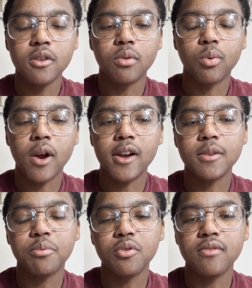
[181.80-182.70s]
required
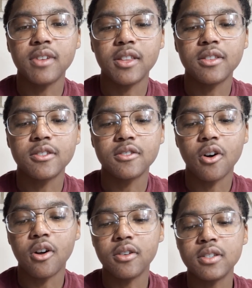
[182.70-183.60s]
to prove that this
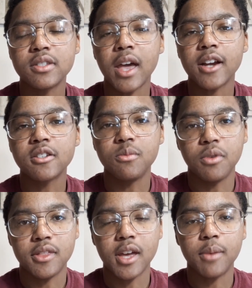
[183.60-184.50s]
doll is actually
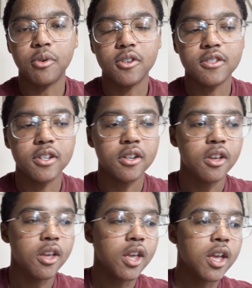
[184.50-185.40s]
with that person.
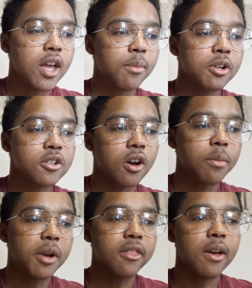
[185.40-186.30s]
And I'm going
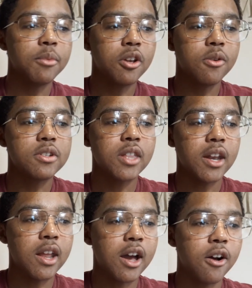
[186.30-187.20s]
to go into
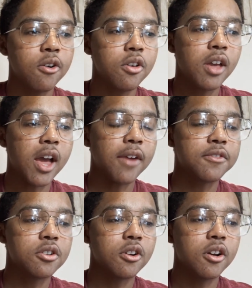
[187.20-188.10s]
that now
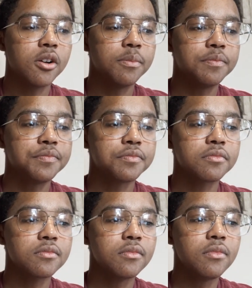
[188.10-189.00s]
after
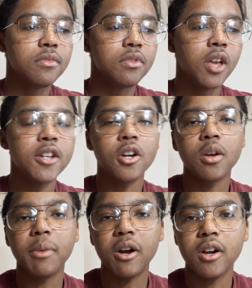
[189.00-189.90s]
I
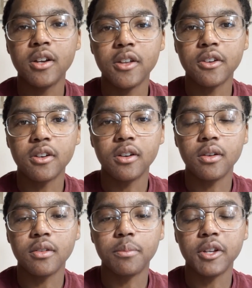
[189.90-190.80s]
talk about another
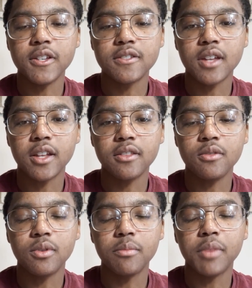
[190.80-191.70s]
place that
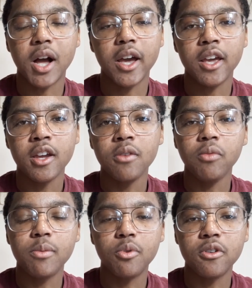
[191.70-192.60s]
you can buy
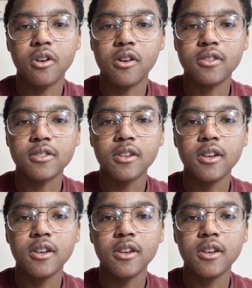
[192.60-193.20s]
reborn dolls.